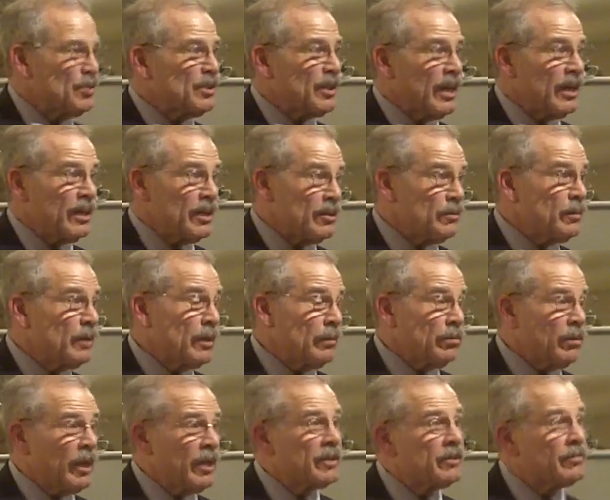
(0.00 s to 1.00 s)
so China has been a
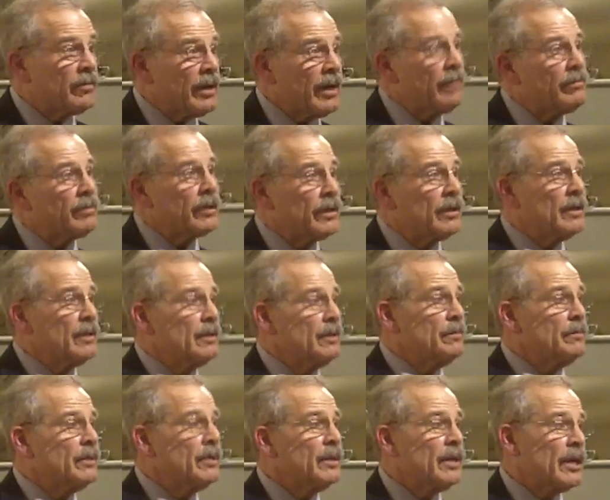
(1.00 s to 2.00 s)
plus for
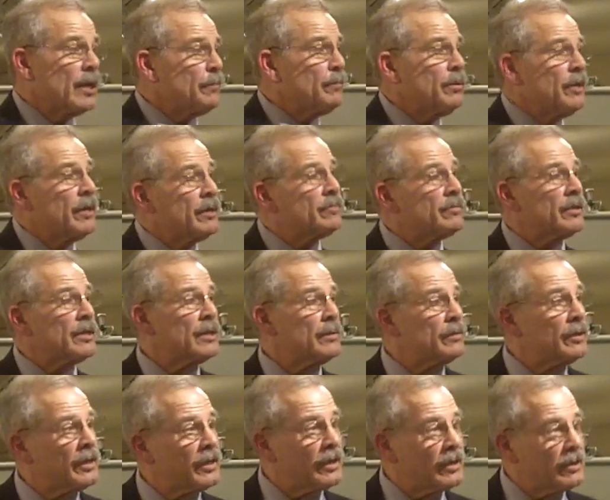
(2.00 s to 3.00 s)
Africa, but not a plus for
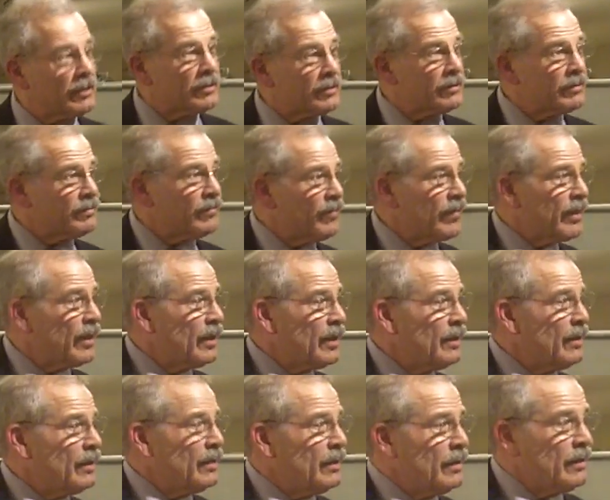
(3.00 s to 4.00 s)
anybody else.
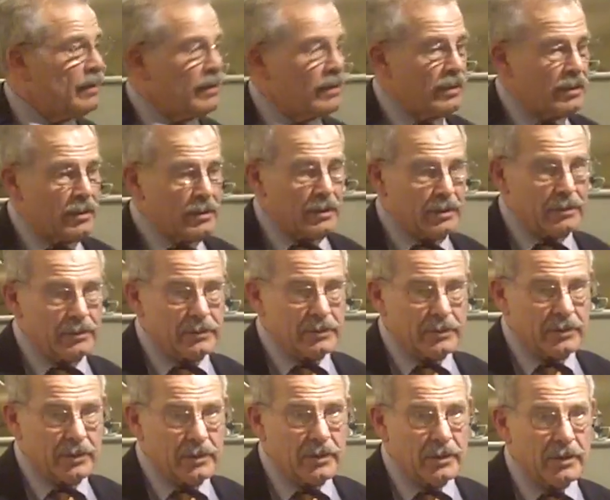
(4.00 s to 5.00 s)
They're
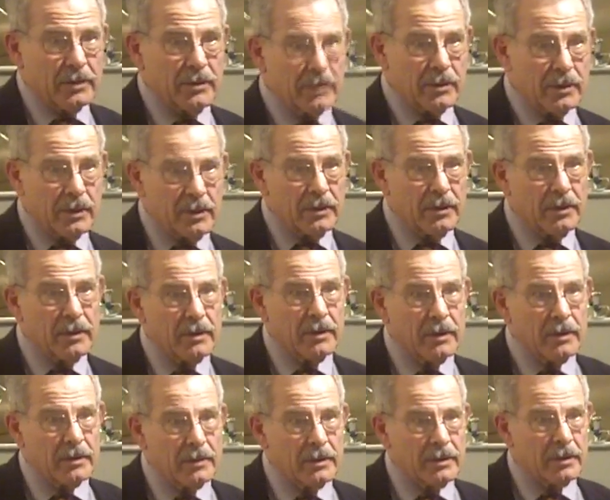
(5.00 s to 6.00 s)
building
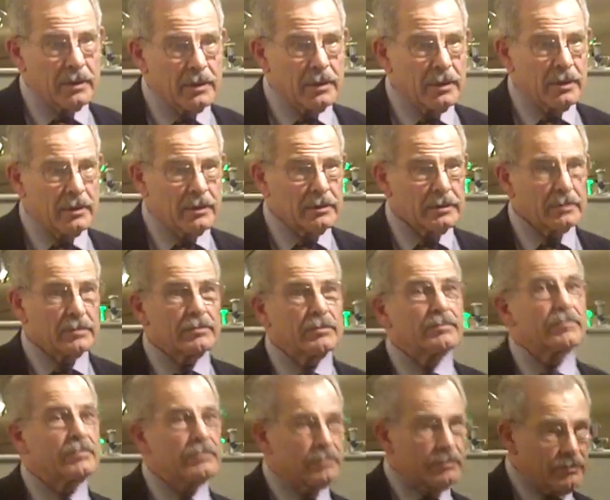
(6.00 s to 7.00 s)
railroads and mines
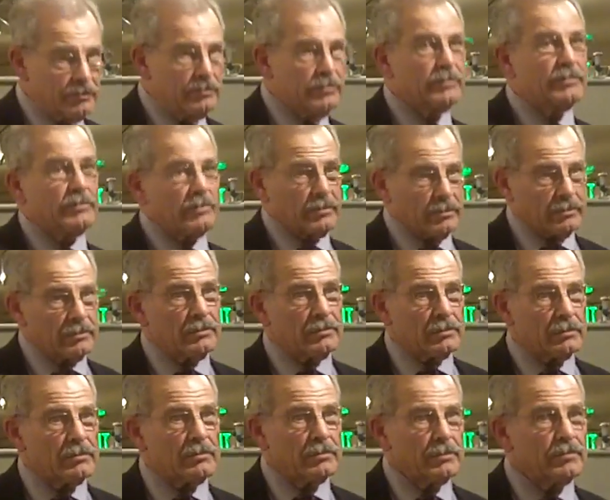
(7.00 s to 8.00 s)
and factories all
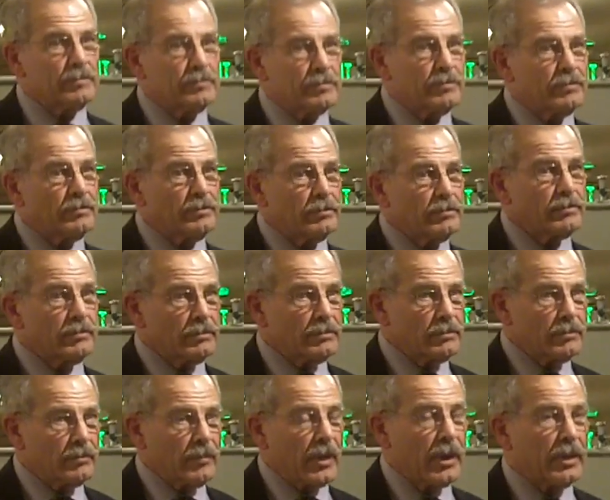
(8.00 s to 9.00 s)
over Africa,
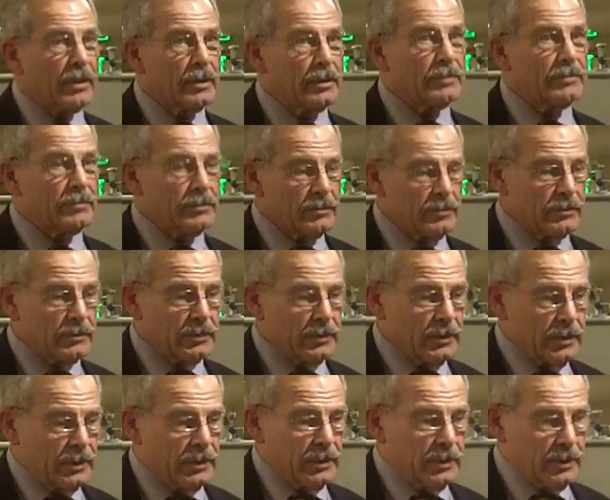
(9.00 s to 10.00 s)
yeah.
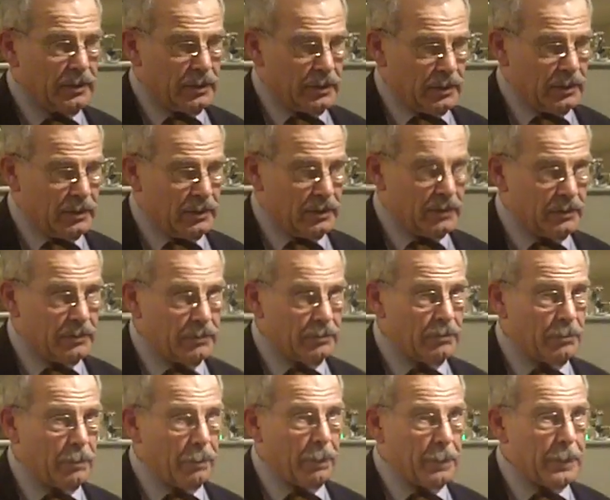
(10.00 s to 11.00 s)
and basically
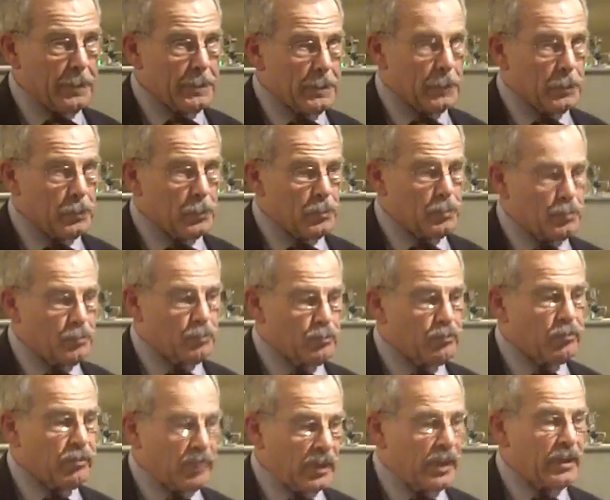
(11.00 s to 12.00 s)
stripping of its resources.
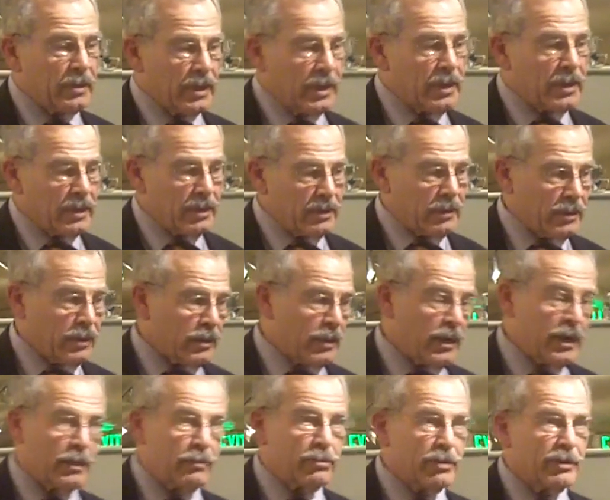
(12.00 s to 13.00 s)
And getting it in their
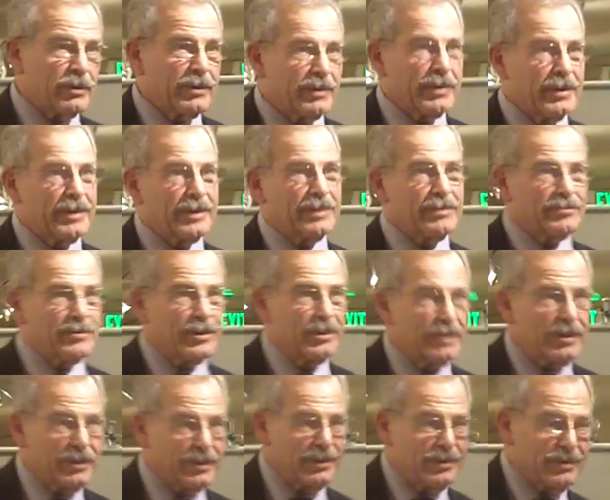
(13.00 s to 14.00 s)
camp.
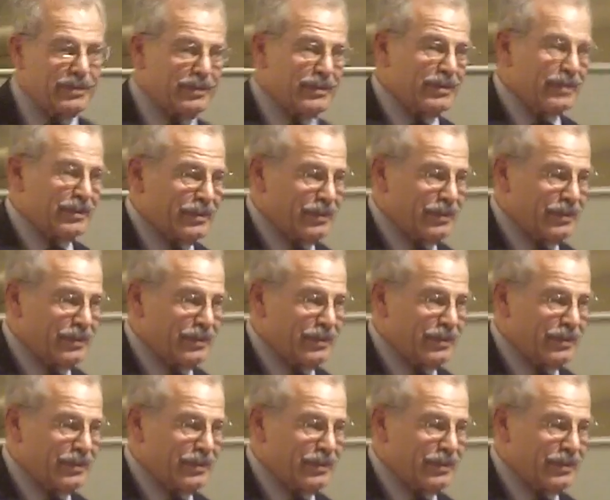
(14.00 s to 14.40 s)
Yeah.